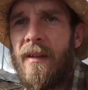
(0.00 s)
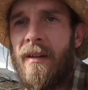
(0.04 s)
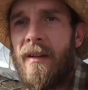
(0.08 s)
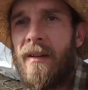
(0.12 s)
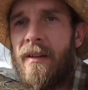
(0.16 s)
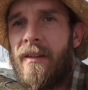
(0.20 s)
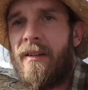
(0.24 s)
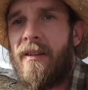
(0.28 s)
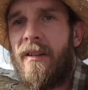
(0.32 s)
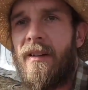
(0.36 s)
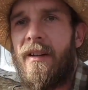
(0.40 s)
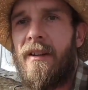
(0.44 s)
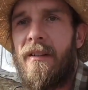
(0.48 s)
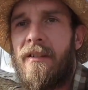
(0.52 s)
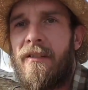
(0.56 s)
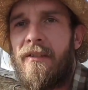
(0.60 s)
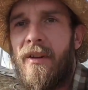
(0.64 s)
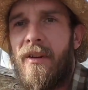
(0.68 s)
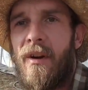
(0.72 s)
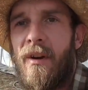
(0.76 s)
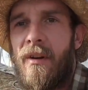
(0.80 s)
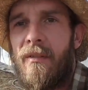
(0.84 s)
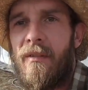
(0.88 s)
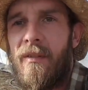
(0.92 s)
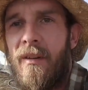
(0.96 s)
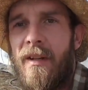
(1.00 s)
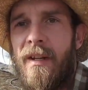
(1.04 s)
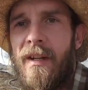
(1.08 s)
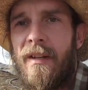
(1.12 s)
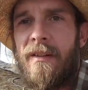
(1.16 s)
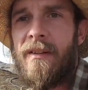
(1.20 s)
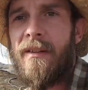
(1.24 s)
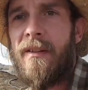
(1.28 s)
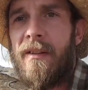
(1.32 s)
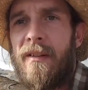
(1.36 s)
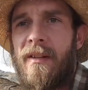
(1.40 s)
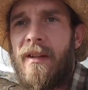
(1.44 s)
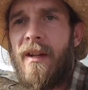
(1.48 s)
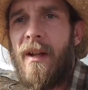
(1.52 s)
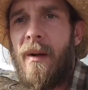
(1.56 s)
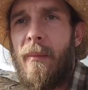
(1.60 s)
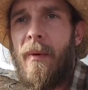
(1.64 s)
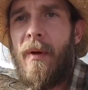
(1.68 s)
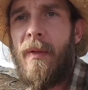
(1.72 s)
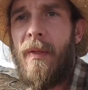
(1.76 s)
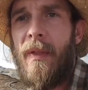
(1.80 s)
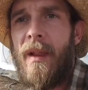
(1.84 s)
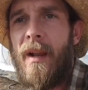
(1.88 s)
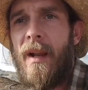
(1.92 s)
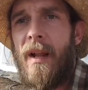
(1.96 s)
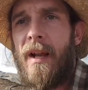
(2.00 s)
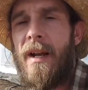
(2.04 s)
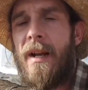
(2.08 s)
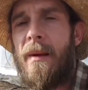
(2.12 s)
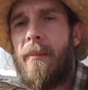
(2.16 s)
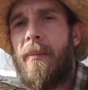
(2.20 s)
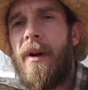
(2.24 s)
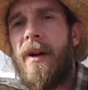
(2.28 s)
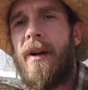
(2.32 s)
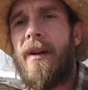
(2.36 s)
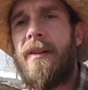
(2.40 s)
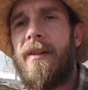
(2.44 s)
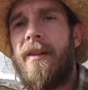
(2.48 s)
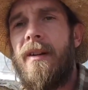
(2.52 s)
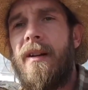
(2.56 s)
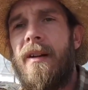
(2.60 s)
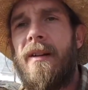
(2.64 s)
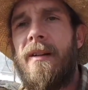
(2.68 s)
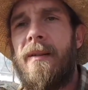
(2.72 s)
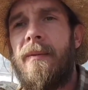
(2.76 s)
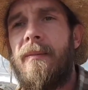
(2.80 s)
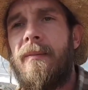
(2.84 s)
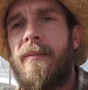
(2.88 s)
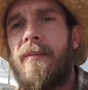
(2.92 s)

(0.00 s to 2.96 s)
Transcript: So let's start releasing some of the ladybugs here.